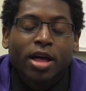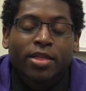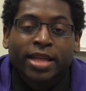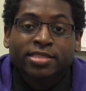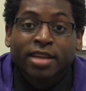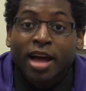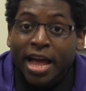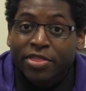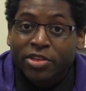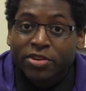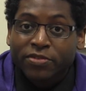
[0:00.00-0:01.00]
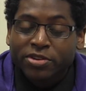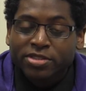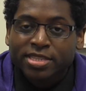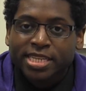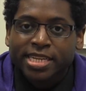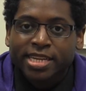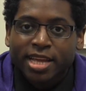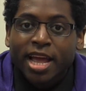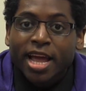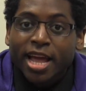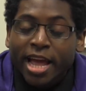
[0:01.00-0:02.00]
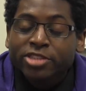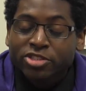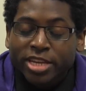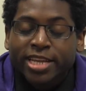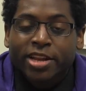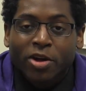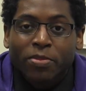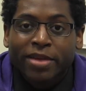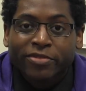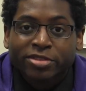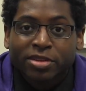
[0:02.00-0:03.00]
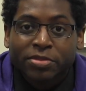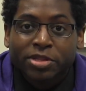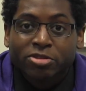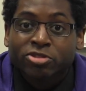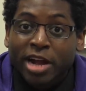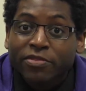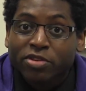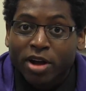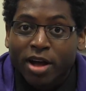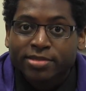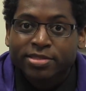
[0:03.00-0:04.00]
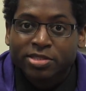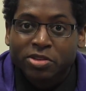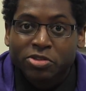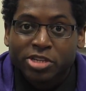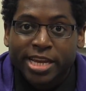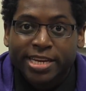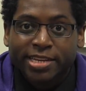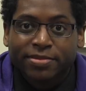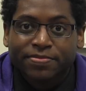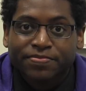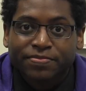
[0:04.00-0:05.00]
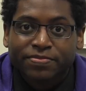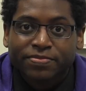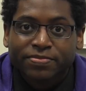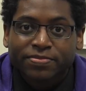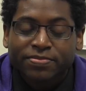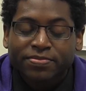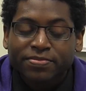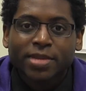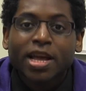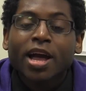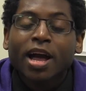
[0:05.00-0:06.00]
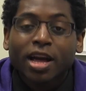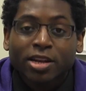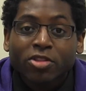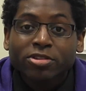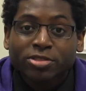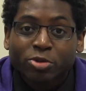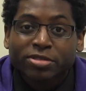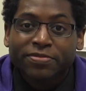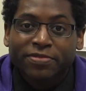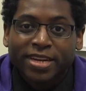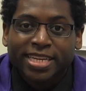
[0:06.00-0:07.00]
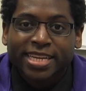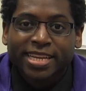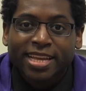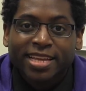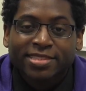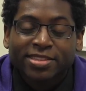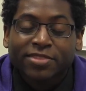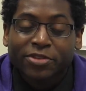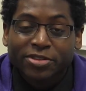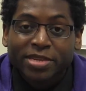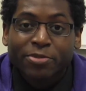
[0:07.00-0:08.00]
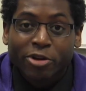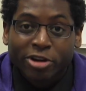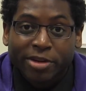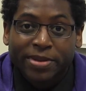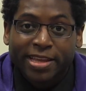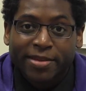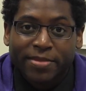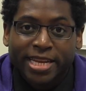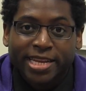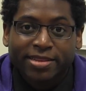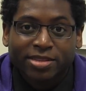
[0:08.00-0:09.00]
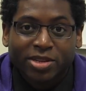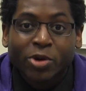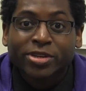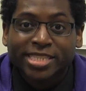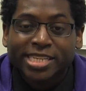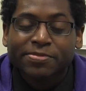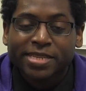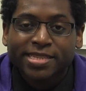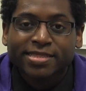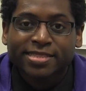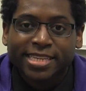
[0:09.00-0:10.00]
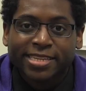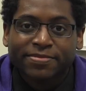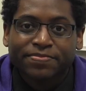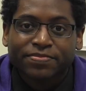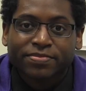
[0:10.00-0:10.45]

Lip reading: that's not at the university, SGA can help pay for some of those travel costs associated. Another source of funding is the Diversity Programming Committee, or DPC.